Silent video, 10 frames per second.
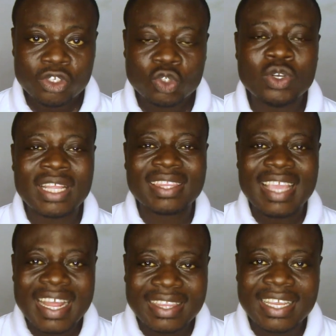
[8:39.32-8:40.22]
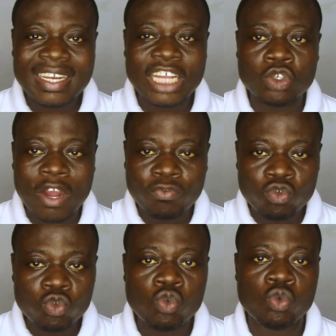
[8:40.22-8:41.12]
So the third thing that you have to
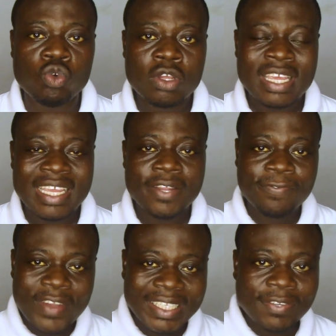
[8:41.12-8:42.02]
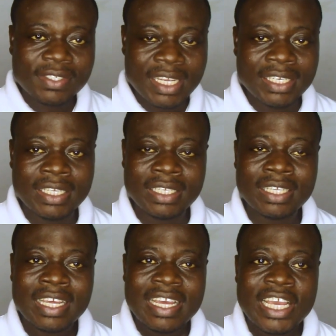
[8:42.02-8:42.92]
do in effective
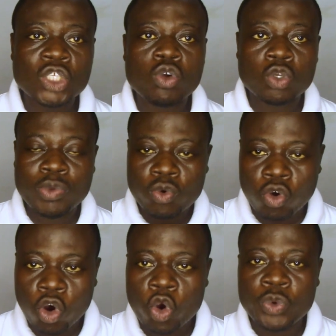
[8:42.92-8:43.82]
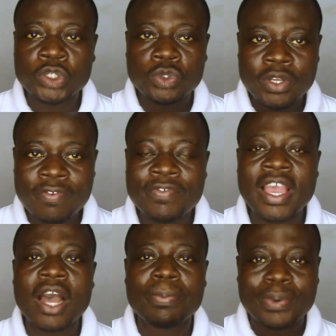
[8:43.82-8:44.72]
studying is what we call
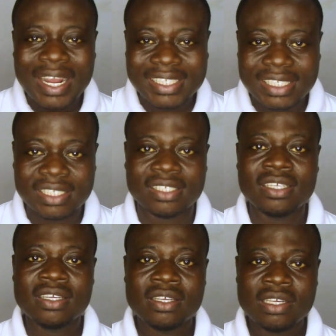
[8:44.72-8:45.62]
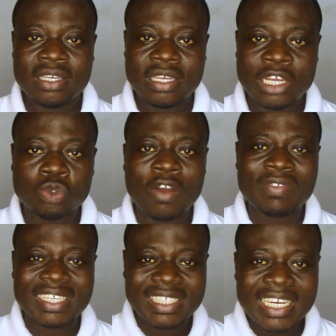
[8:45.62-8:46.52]
retrieval practice. And so
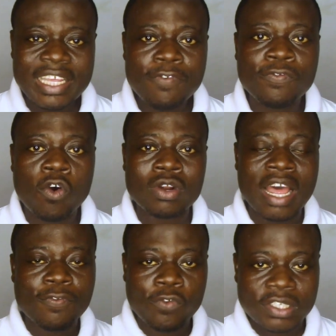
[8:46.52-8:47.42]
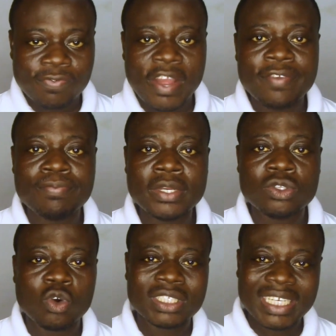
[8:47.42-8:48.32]
after studying for that 45
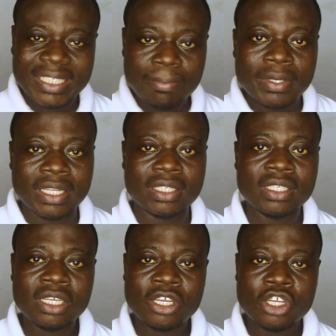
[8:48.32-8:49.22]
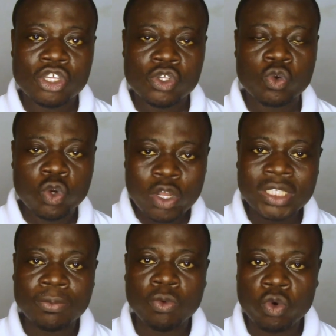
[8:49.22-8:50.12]
minutes or 30 minutes, you
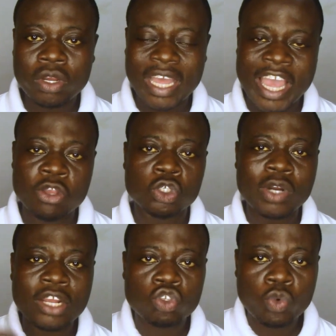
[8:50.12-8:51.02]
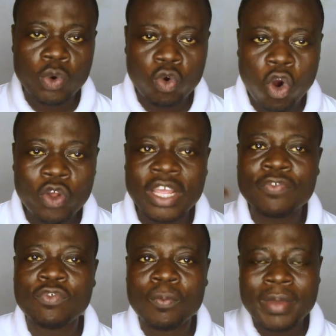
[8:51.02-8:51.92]
close the book and you try to recall the
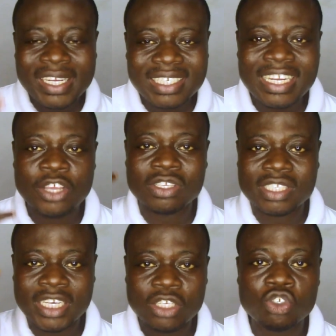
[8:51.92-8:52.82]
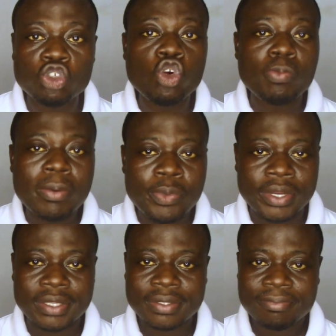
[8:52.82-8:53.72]
information that you studied to your memory.